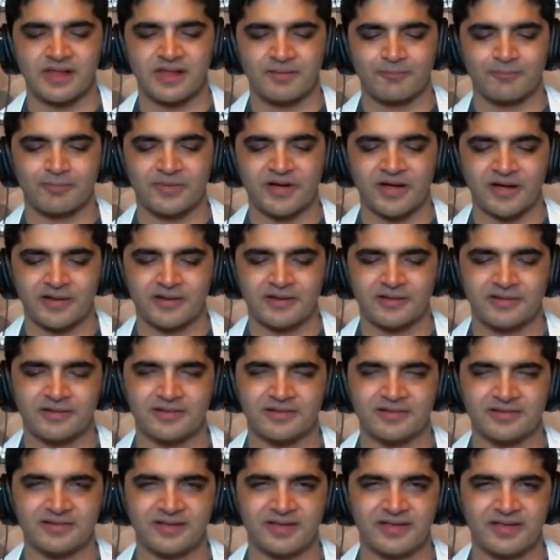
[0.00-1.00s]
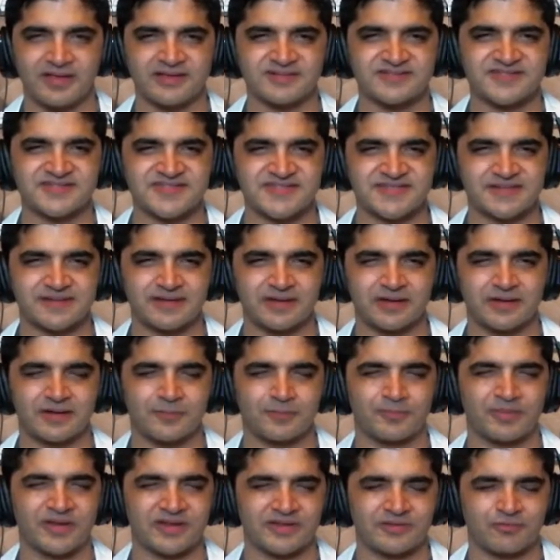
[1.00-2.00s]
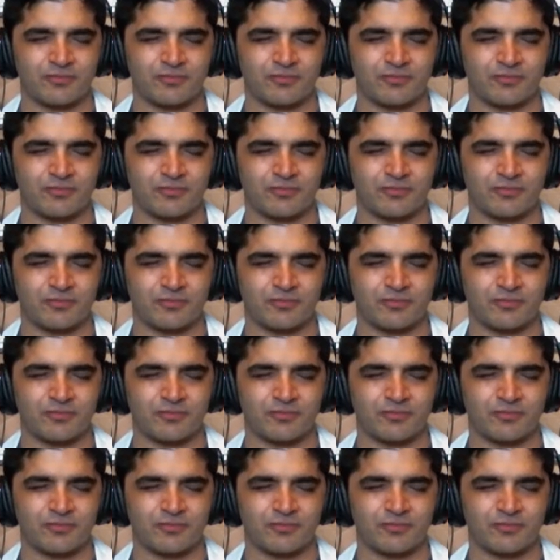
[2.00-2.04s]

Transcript: But it's, but